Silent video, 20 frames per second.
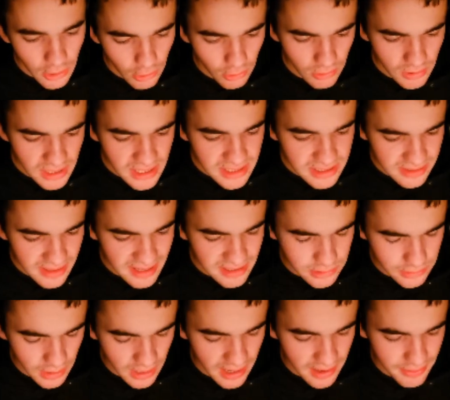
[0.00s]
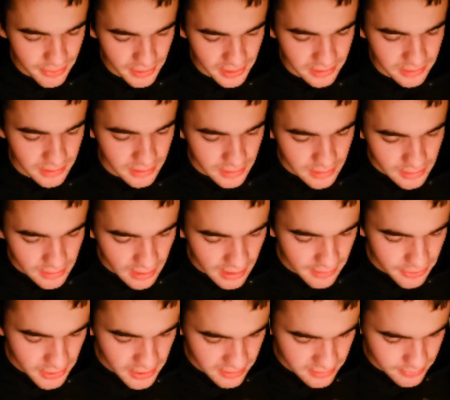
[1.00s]
Or at least that's what I think. I
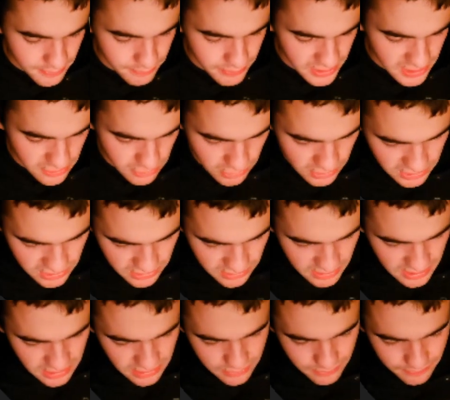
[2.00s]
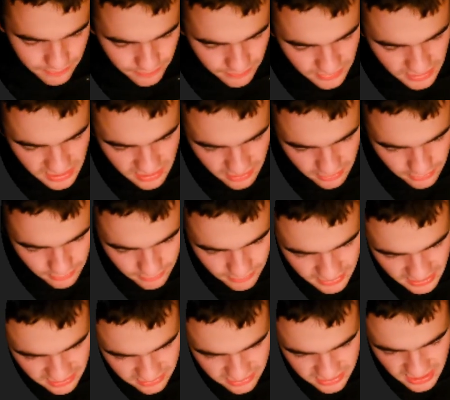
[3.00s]
think Beatrice is, you know,
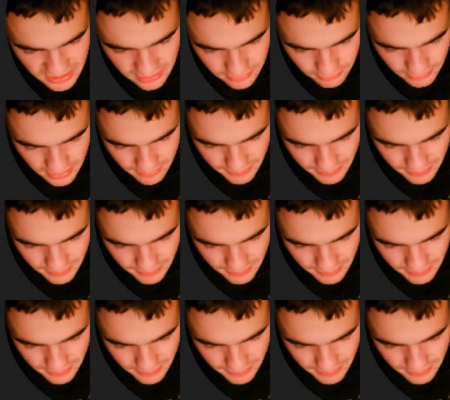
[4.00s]
that scene where